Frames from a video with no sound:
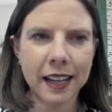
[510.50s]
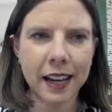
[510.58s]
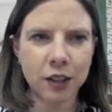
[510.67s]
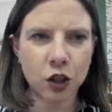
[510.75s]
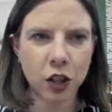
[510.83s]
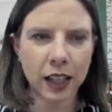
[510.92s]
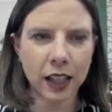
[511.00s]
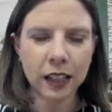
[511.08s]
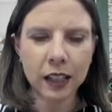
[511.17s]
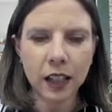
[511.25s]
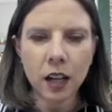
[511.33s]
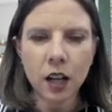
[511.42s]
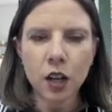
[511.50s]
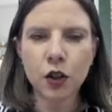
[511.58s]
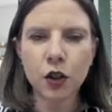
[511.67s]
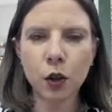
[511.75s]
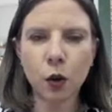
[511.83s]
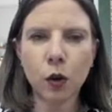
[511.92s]
E S G.
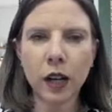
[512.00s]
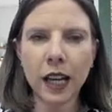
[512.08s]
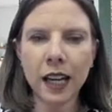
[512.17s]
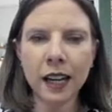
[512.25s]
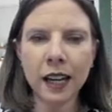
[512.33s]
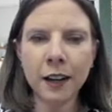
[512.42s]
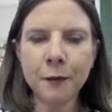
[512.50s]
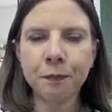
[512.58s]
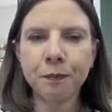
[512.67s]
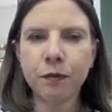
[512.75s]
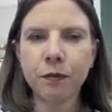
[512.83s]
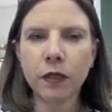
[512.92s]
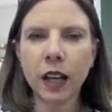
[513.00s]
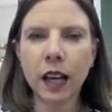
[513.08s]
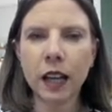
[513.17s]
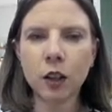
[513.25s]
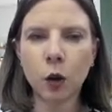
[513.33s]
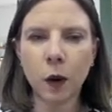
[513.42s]
So E.
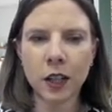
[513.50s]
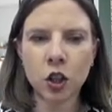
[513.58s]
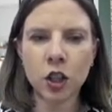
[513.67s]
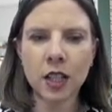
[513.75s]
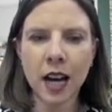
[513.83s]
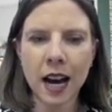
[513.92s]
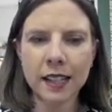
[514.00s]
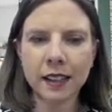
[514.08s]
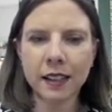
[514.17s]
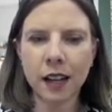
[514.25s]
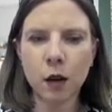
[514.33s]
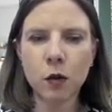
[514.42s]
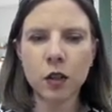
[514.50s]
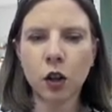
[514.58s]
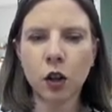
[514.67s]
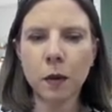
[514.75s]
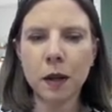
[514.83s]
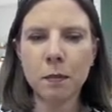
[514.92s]
The question to ask is, how does a
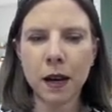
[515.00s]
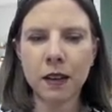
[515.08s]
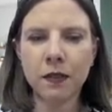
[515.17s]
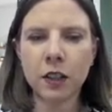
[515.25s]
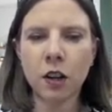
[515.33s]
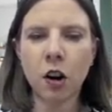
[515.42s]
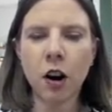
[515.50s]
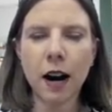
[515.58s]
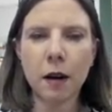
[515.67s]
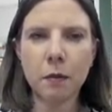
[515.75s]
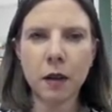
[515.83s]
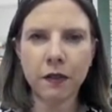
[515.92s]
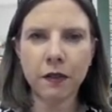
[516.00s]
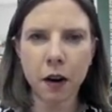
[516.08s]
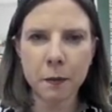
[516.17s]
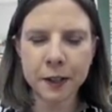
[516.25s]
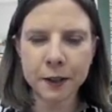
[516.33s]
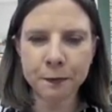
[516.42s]
company benefit or harm the environment?